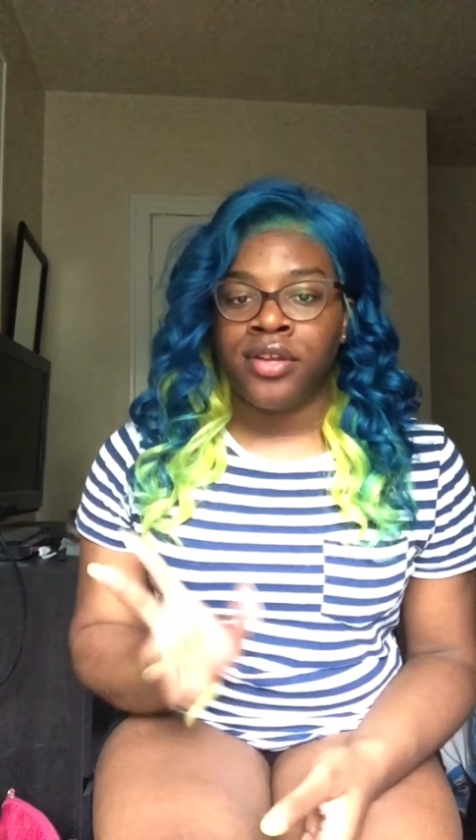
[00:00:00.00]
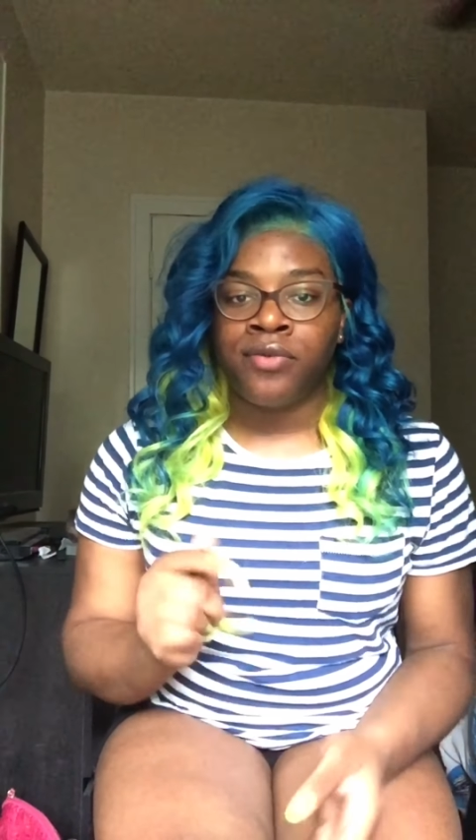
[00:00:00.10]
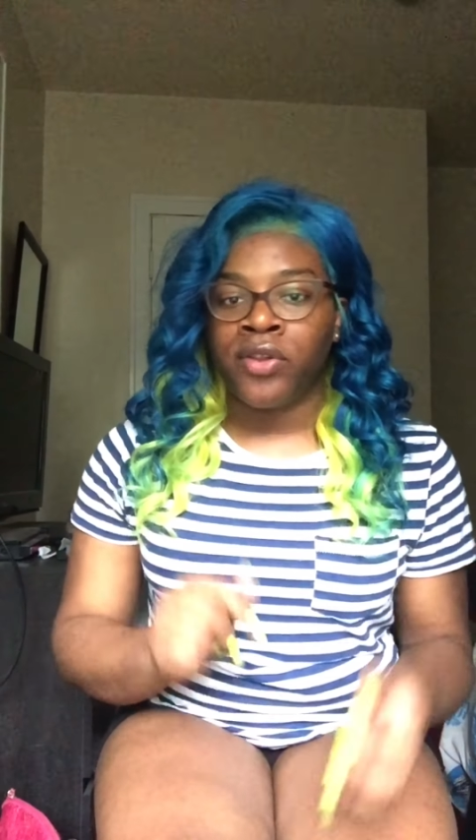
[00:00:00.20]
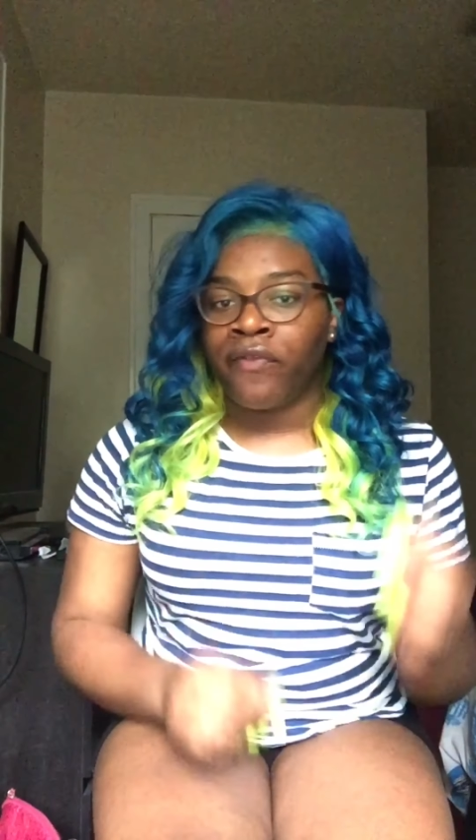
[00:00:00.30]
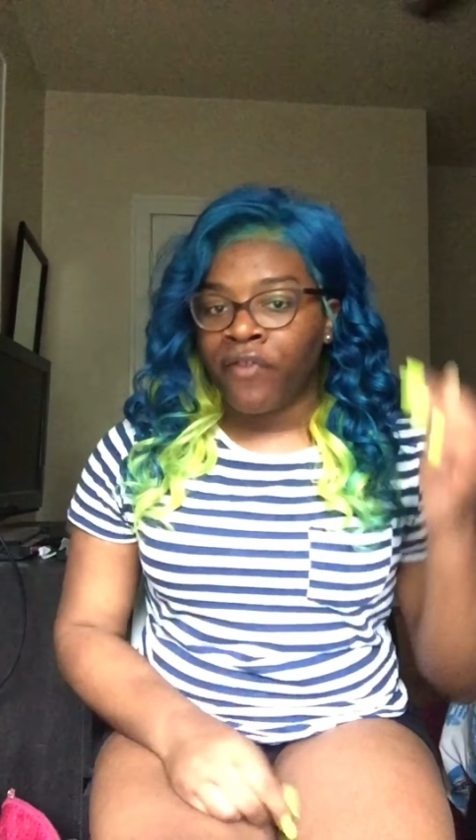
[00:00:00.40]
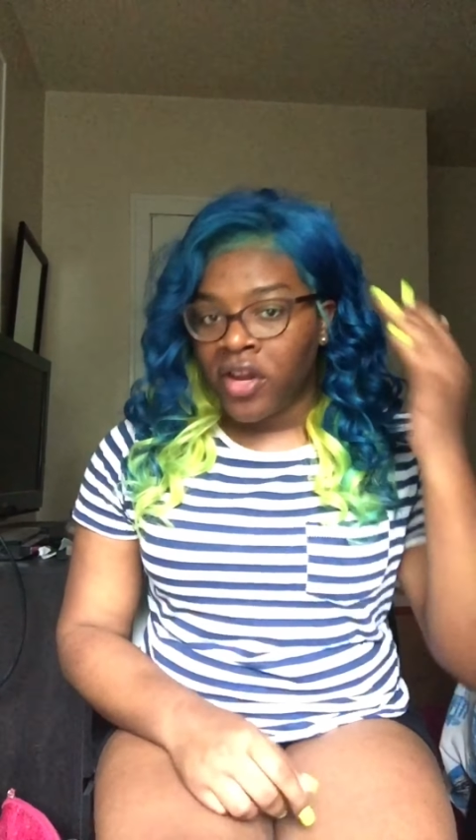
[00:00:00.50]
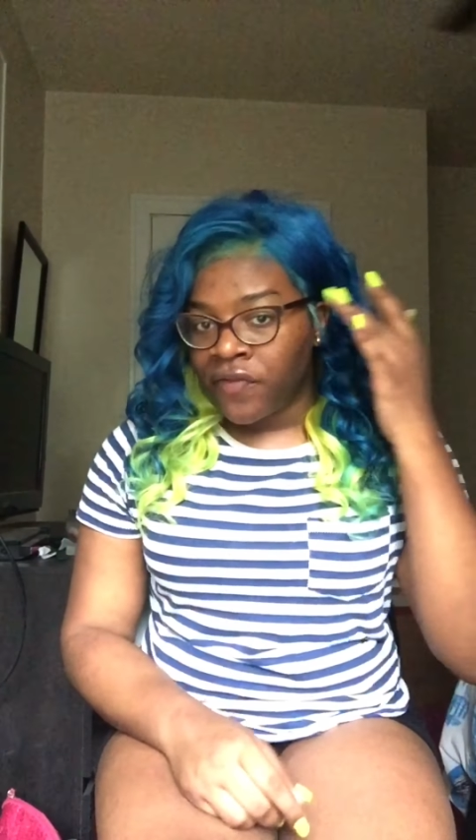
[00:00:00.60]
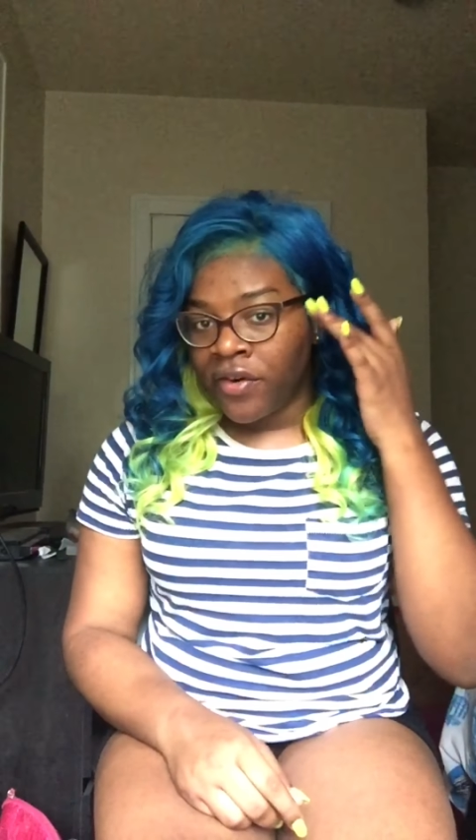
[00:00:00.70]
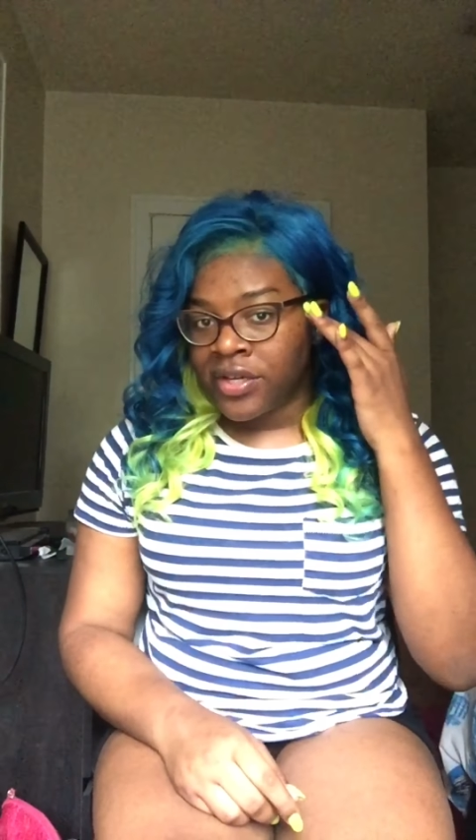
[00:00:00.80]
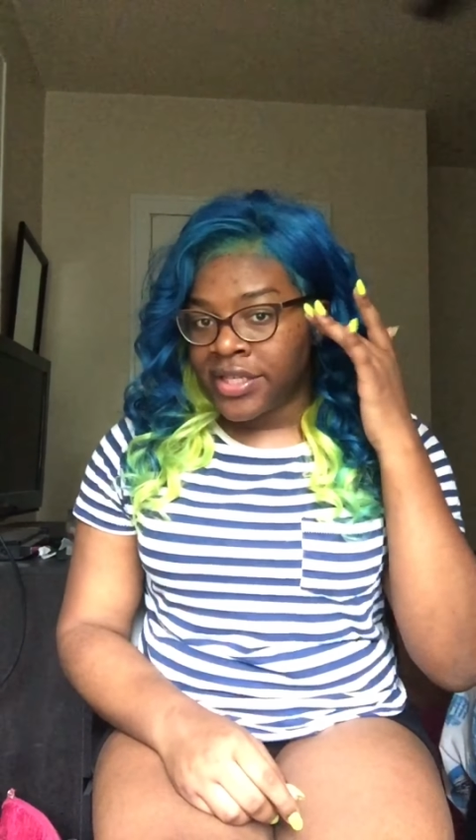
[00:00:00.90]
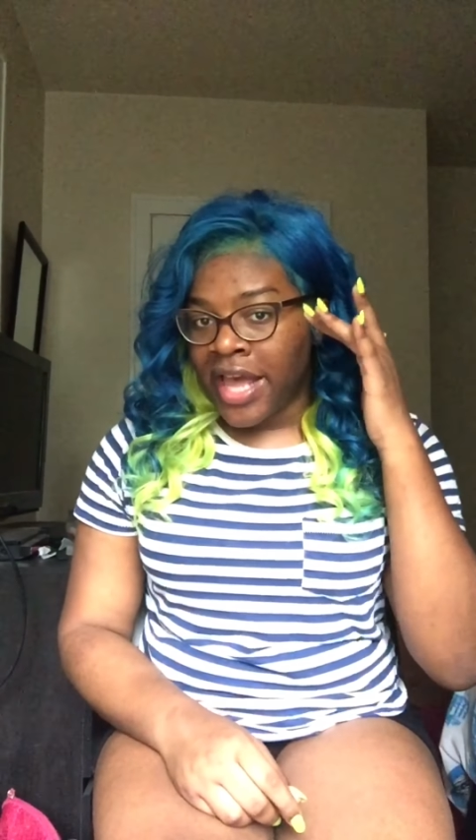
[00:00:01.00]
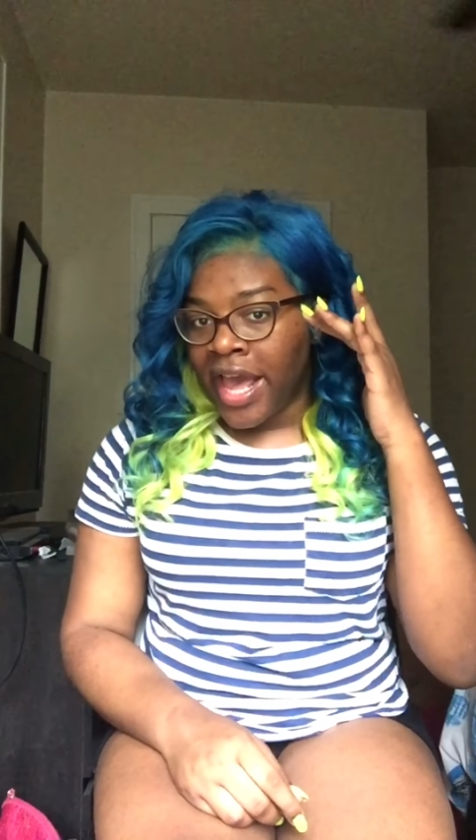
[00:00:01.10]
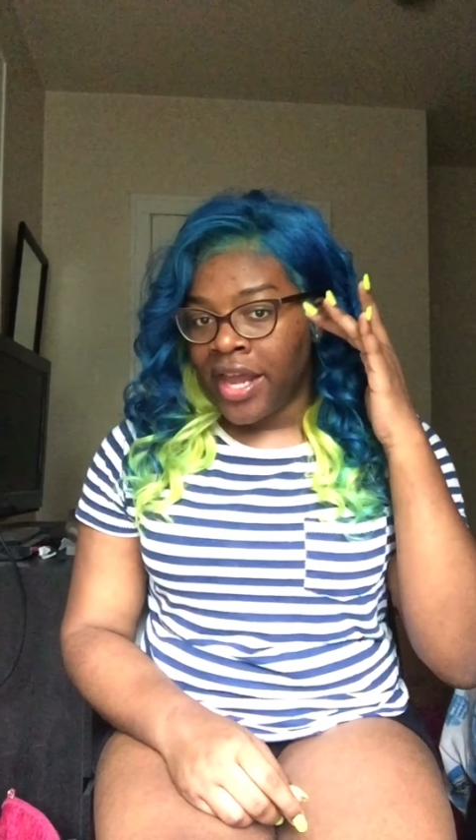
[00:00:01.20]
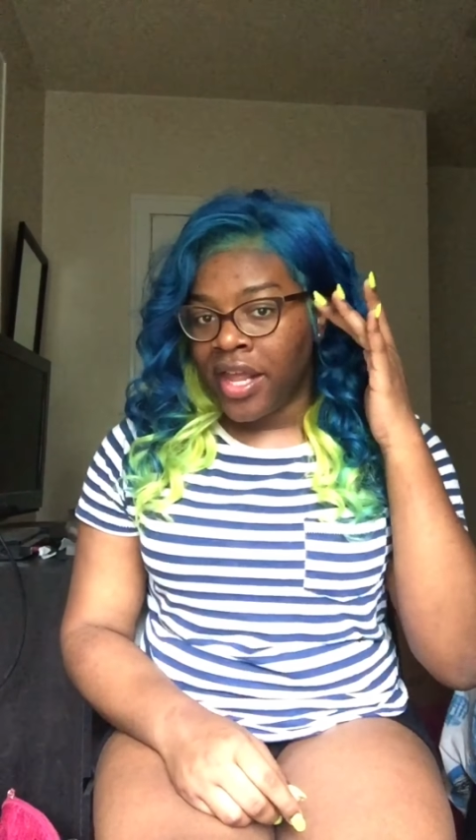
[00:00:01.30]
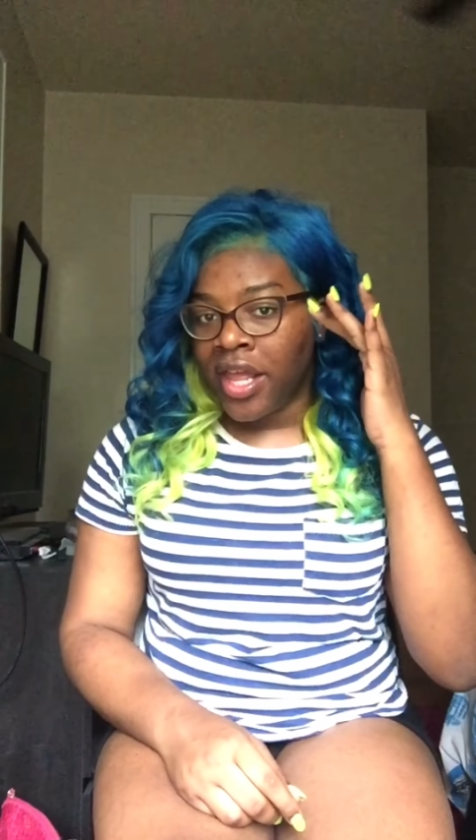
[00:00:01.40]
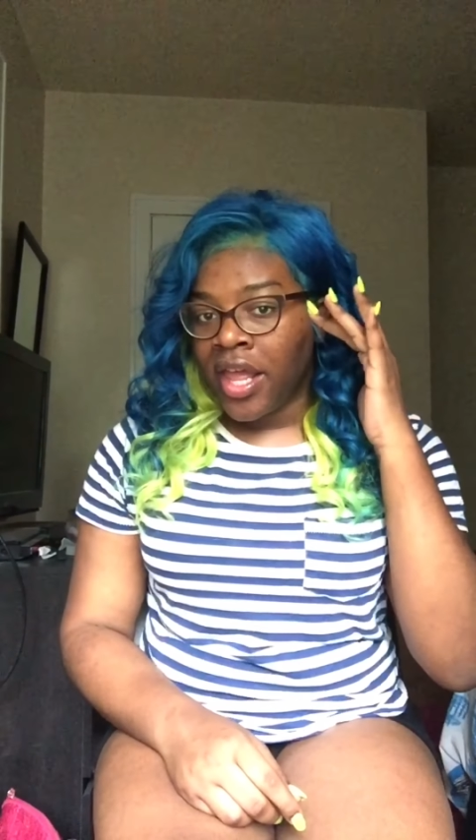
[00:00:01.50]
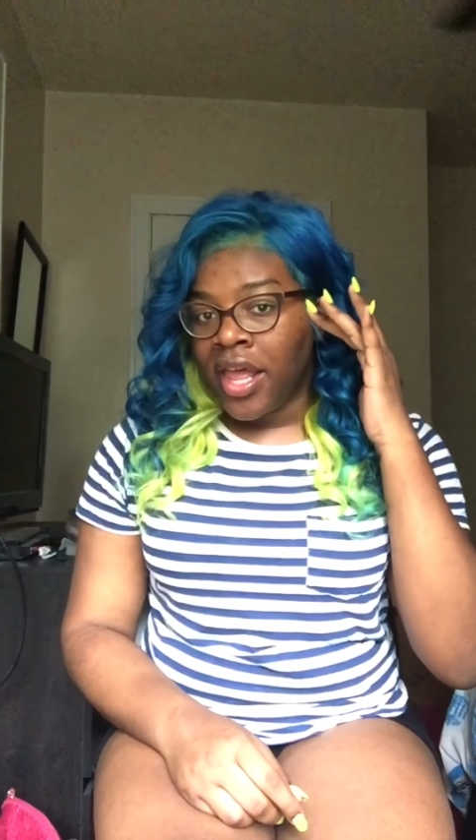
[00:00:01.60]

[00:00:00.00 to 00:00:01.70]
when I first first dyed it,